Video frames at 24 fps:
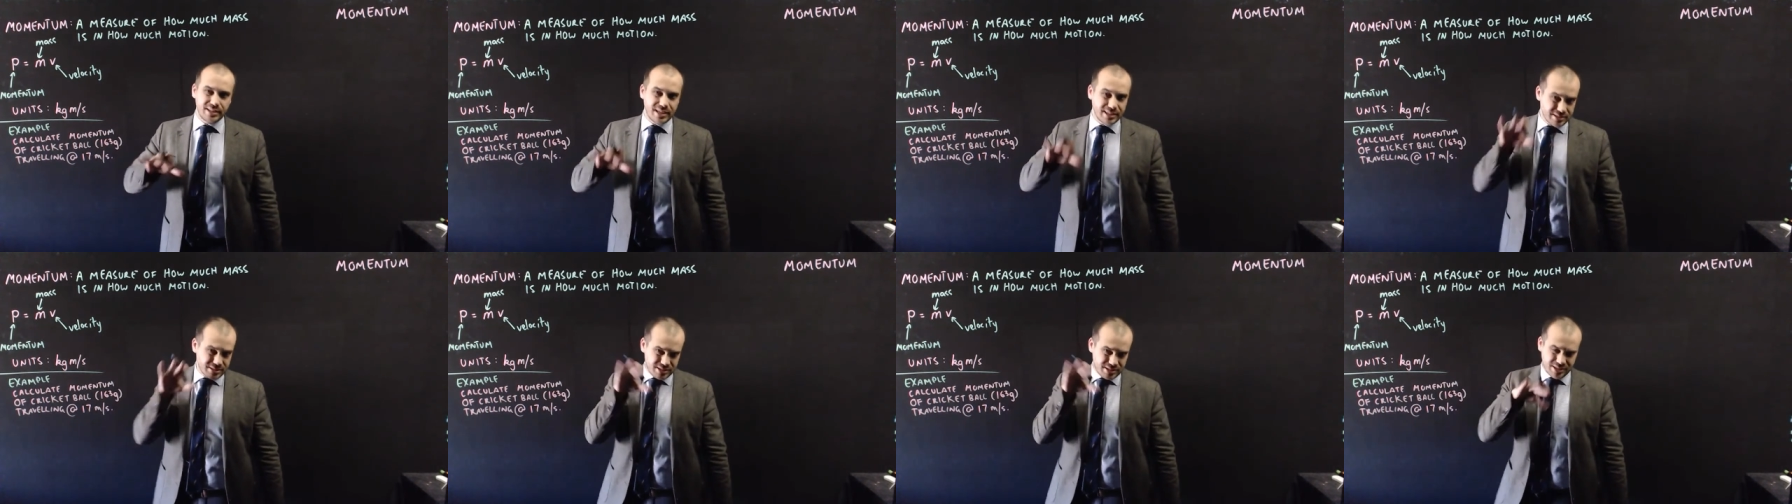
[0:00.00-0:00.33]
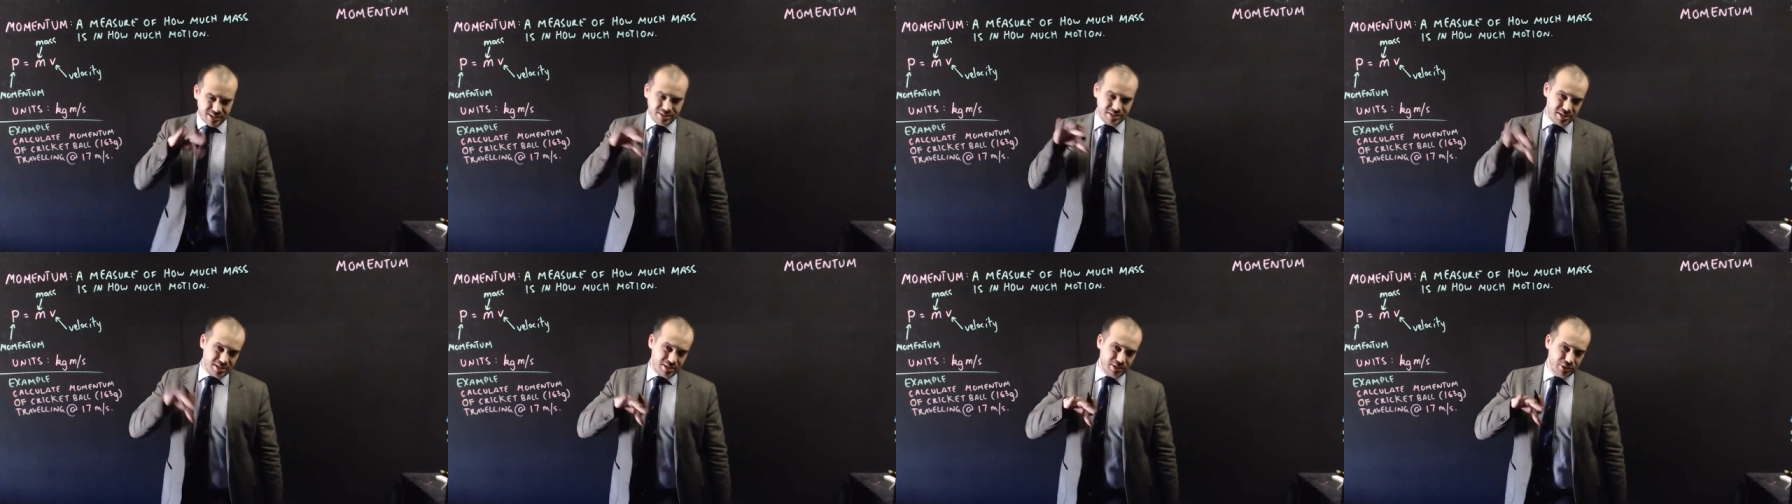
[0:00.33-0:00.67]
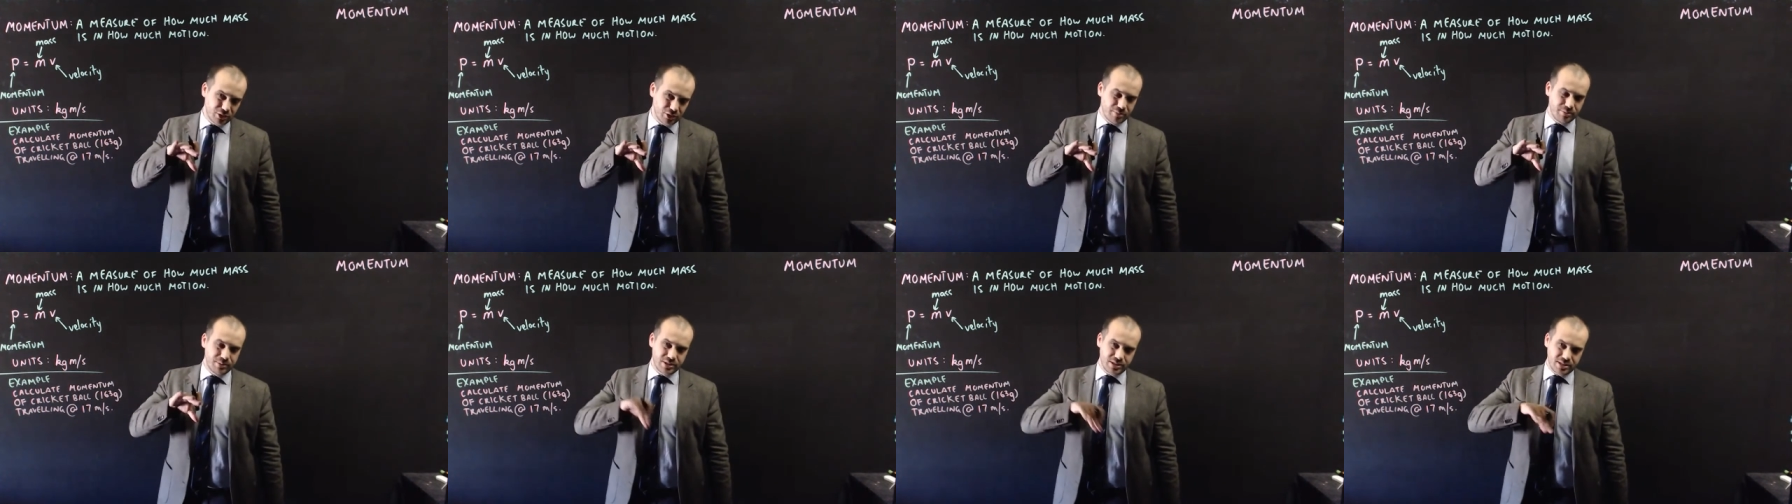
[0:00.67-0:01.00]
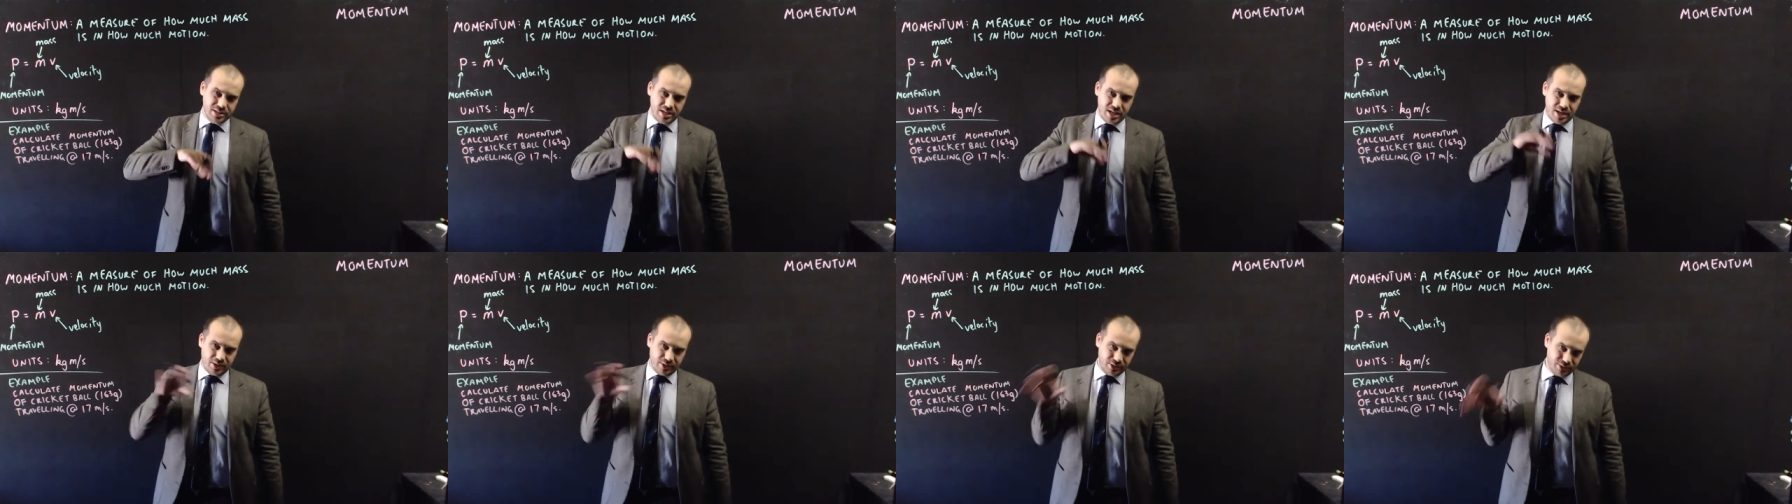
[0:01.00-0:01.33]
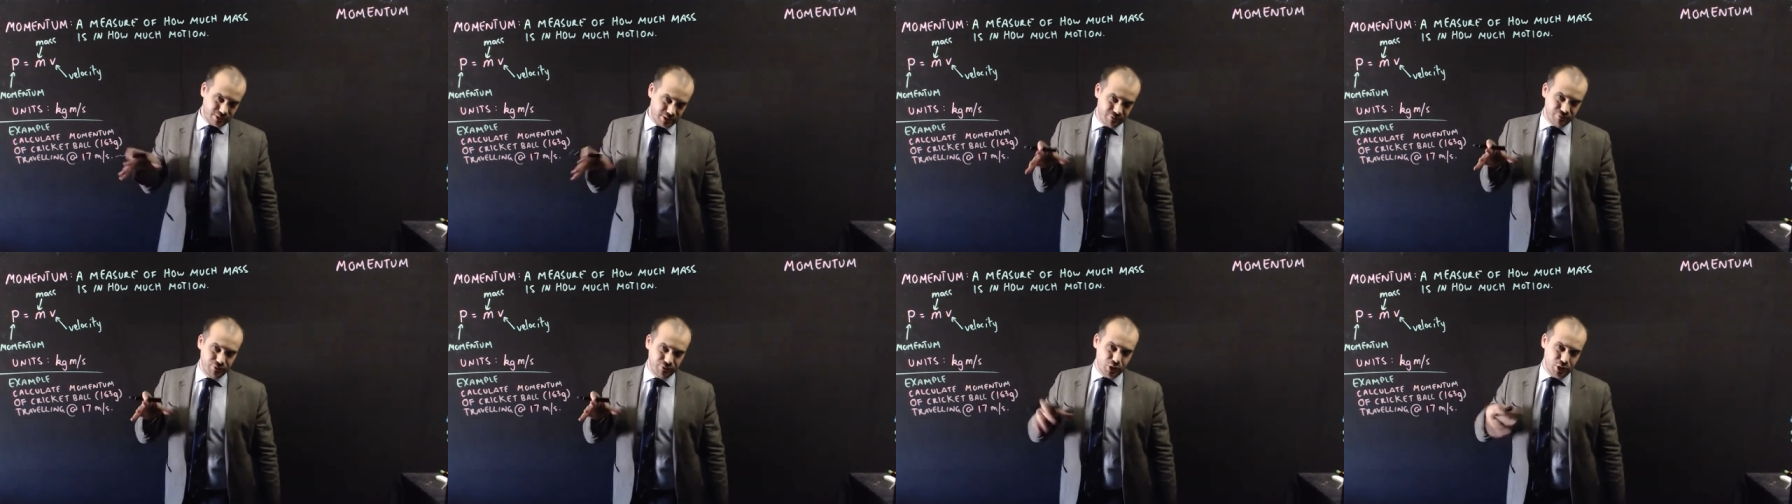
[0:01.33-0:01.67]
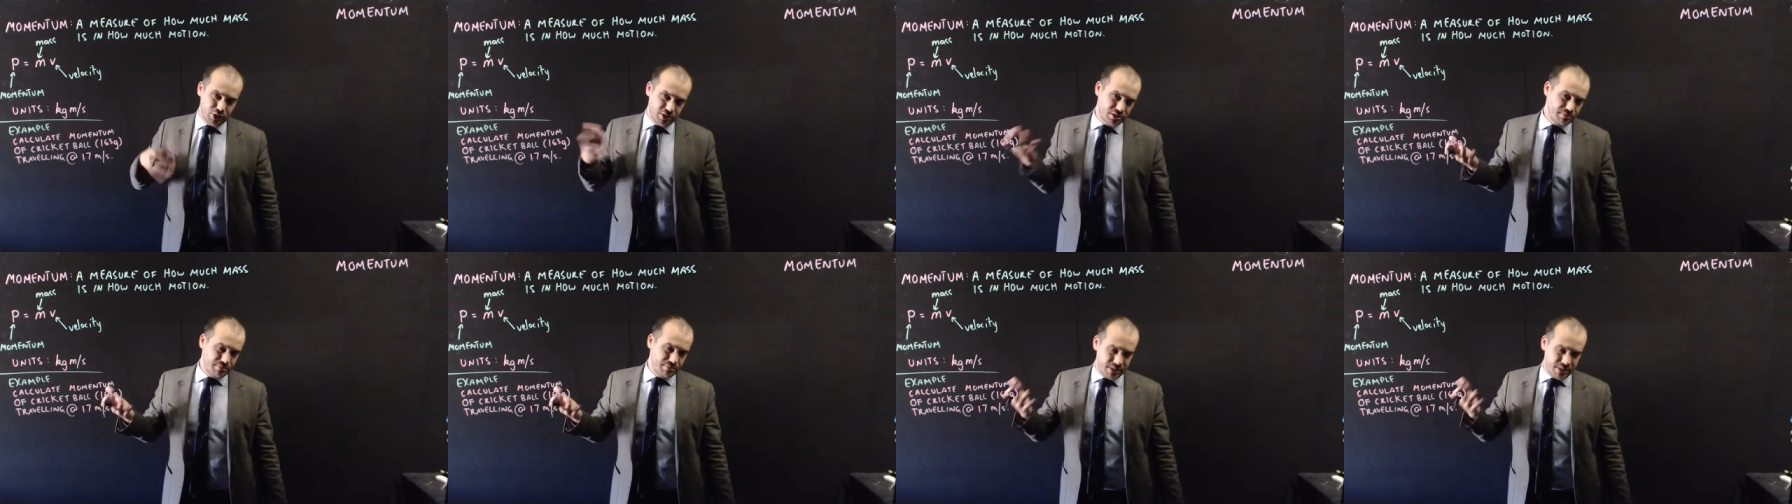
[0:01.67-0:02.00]
That's 60 kilometers an hour
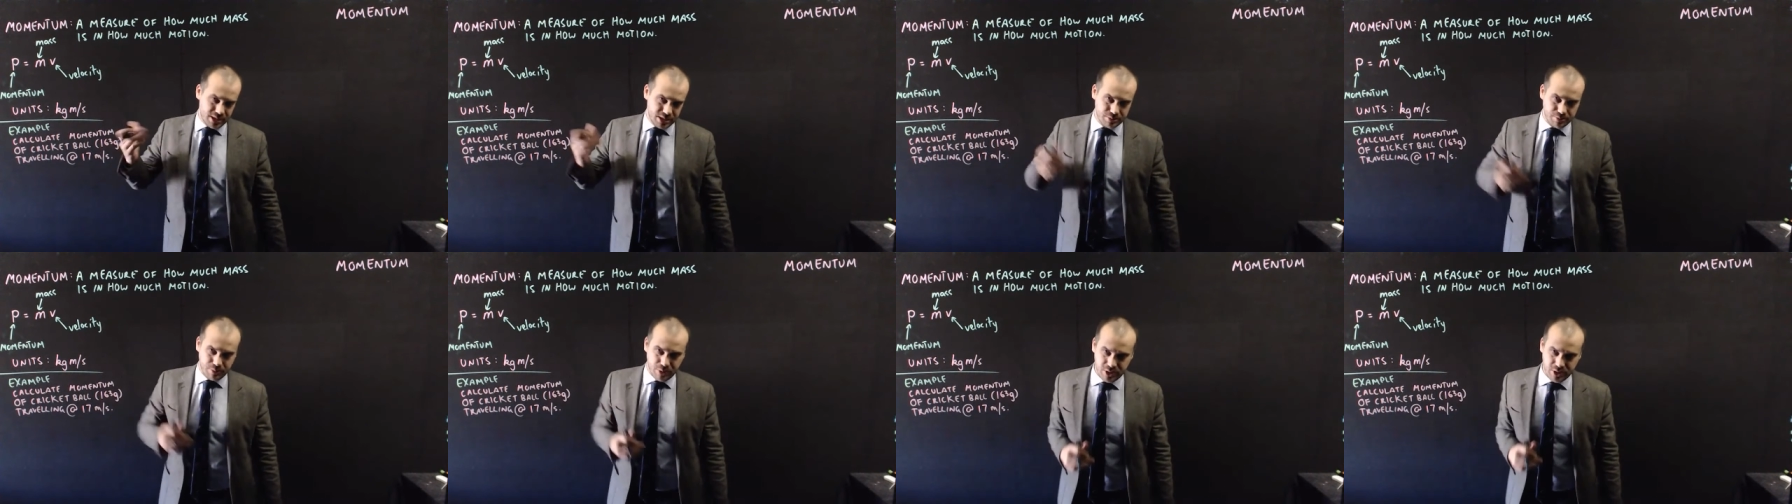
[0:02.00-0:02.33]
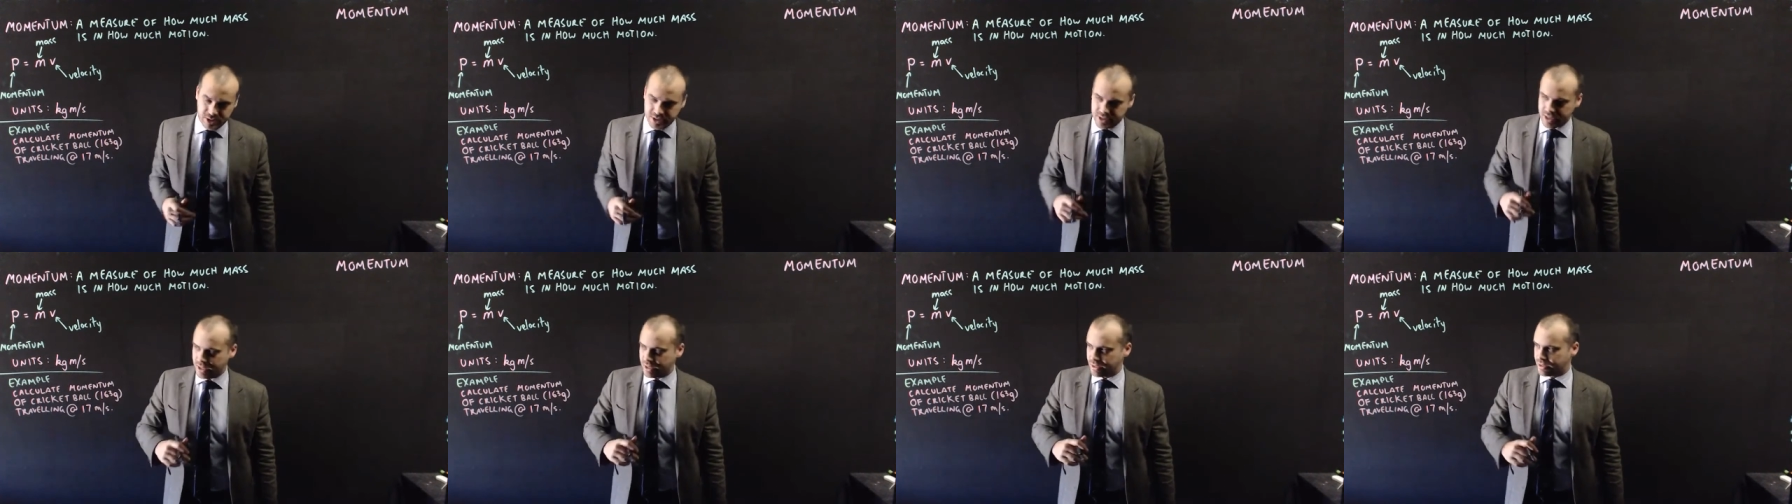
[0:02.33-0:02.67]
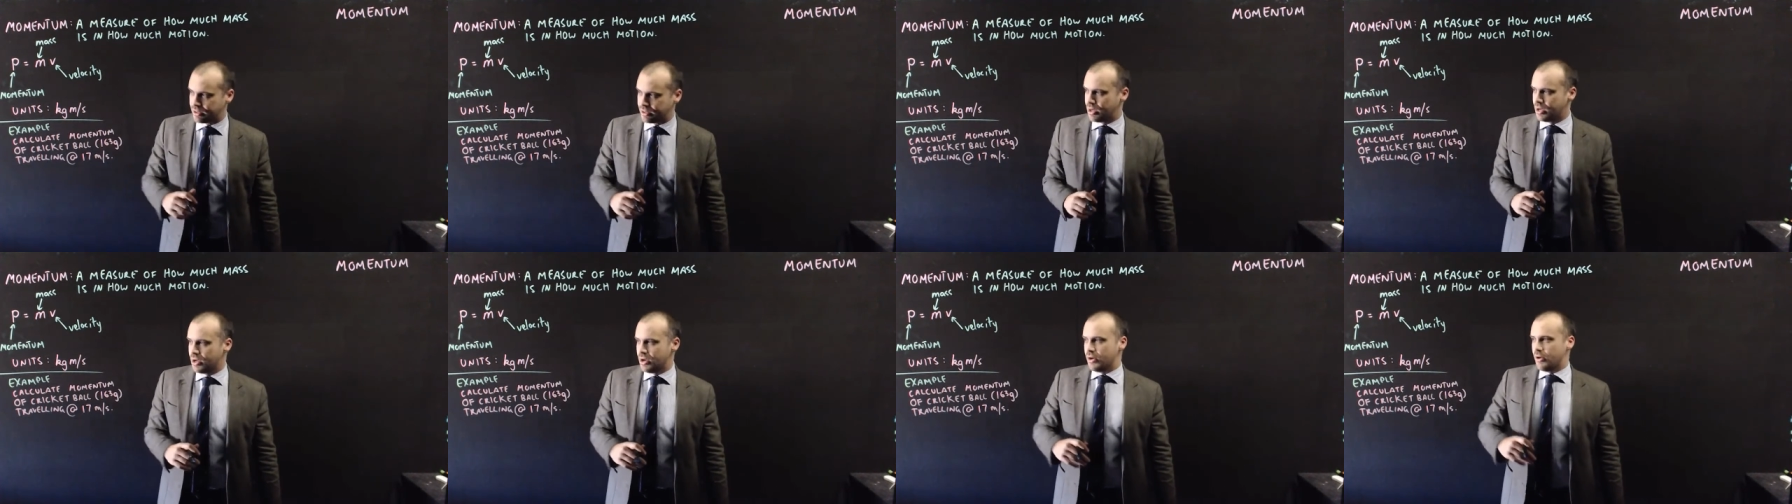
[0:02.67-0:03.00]
converted to meters per second.